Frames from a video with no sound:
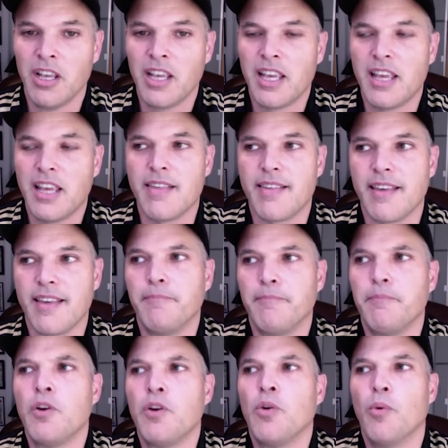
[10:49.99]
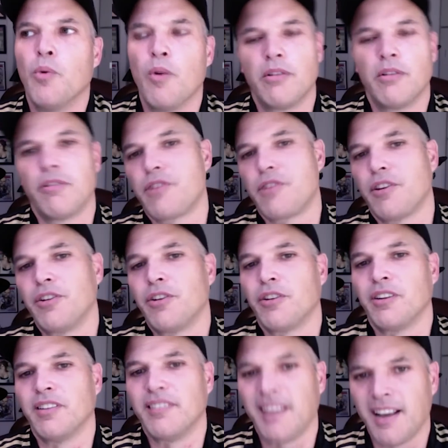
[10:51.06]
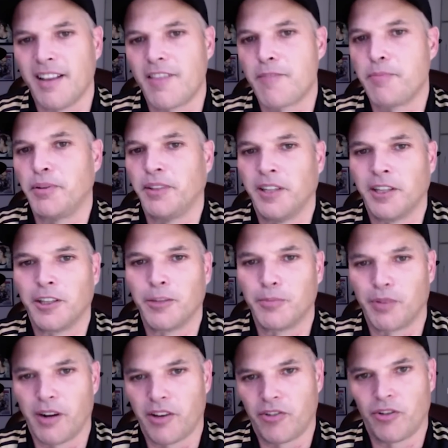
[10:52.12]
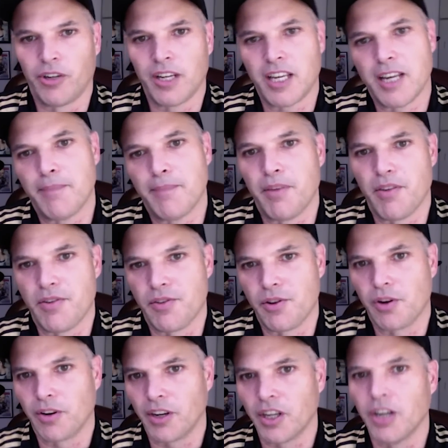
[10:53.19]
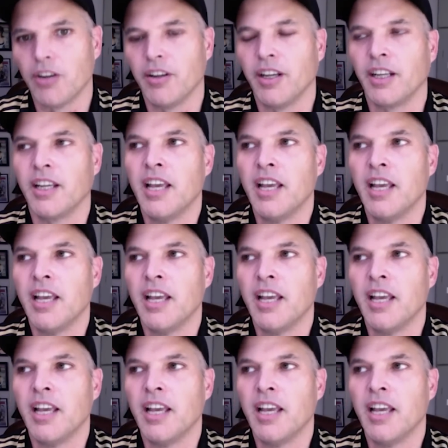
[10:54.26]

He said, Warner's under intense political pressure to keep this story going